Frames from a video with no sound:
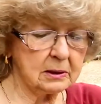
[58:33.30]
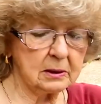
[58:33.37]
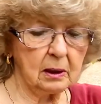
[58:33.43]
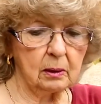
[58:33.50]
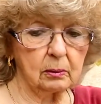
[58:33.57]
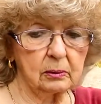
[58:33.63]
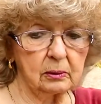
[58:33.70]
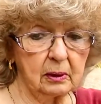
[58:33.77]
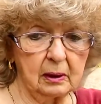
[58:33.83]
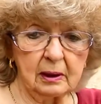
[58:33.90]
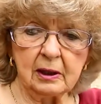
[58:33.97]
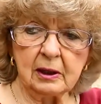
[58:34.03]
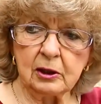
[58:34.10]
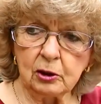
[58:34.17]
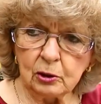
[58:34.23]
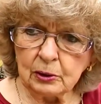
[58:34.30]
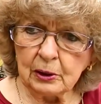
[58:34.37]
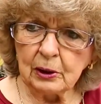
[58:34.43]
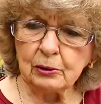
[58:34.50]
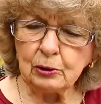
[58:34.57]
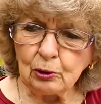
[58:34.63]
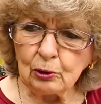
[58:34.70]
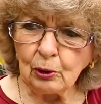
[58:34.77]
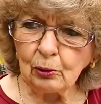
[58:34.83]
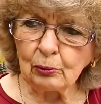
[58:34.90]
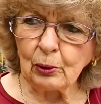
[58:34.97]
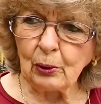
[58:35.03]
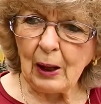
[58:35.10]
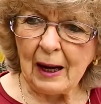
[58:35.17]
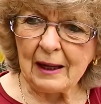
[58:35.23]
so... You know, you
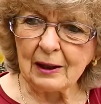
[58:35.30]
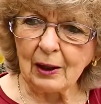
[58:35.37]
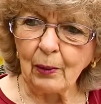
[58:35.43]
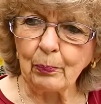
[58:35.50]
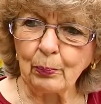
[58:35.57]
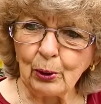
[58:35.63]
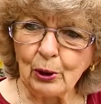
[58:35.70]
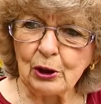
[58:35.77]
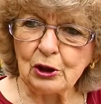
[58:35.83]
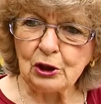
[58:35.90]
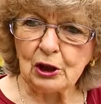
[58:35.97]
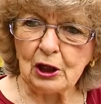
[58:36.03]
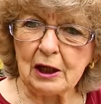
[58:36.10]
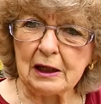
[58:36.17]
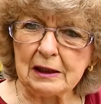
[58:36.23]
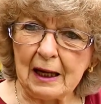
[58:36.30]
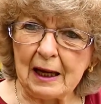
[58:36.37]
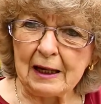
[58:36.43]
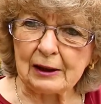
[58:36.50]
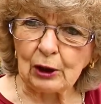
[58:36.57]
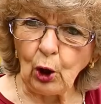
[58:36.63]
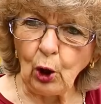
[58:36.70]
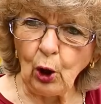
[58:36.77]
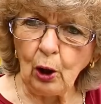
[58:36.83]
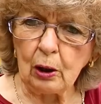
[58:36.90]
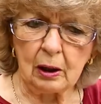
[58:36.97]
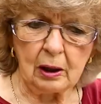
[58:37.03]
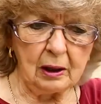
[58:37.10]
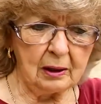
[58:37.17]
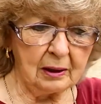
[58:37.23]
don't know how to appreciate a
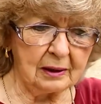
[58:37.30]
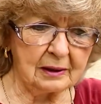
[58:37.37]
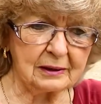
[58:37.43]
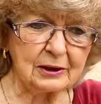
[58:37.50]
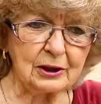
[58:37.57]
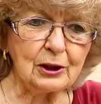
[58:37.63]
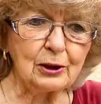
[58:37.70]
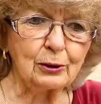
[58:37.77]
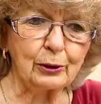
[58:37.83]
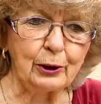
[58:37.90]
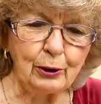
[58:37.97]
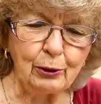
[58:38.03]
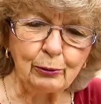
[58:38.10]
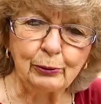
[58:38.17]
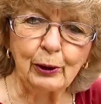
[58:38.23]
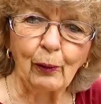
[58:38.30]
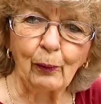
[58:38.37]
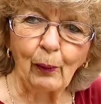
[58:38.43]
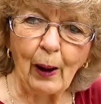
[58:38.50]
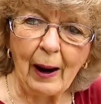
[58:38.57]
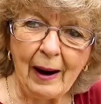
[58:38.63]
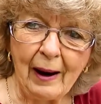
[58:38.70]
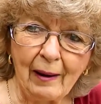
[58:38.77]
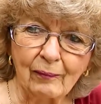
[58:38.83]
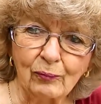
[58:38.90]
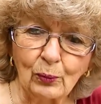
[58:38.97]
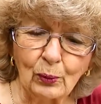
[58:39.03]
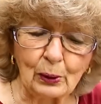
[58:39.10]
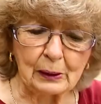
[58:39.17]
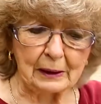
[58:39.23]
car until you don't have
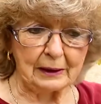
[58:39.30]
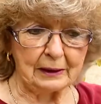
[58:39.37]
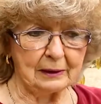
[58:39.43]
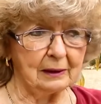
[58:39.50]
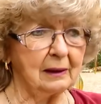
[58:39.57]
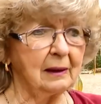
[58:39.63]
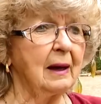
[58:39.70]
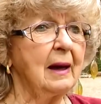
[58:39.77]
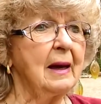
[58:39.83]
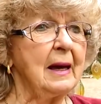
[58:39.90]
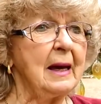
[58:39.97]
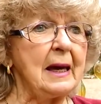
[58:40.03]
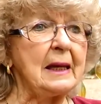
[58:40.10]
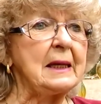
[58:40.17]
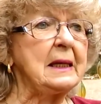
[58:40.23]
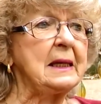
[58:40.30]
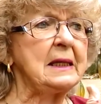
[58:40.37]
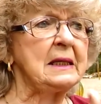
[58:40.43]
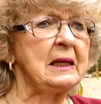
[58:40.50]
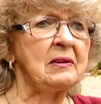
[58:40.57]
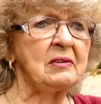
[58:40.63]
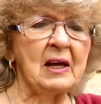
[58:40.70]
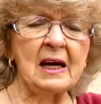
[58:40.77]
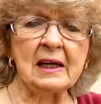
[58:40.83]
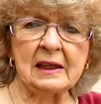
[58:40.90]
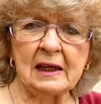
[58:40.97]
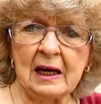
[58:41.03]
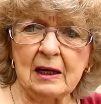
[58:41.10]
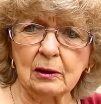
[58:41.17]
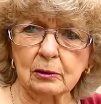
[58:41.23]
one. And
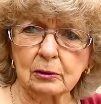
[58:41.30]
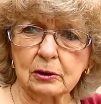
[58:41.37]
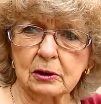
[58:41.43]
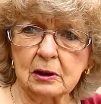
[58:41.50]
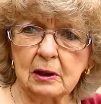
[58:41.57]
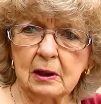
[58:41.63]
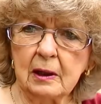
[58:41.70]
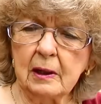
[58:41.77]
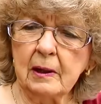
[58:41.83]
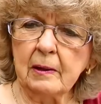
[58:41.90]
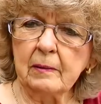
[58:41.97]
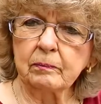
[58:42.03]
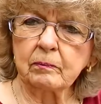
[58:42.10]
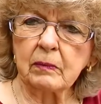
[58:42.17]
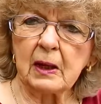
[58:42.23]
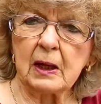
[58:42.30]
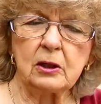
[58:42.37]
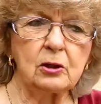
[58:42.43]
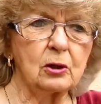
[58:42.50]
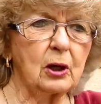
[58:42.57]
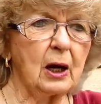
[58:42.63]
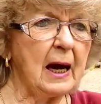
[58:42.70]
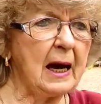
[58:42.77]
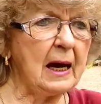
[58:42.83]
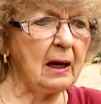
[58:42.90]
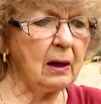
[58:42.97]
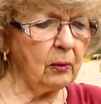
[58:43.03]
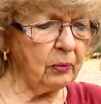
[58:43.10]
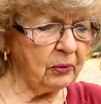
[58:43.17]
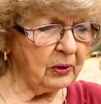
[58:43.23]
anything else, your
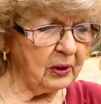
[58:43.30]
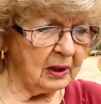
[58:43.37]
health,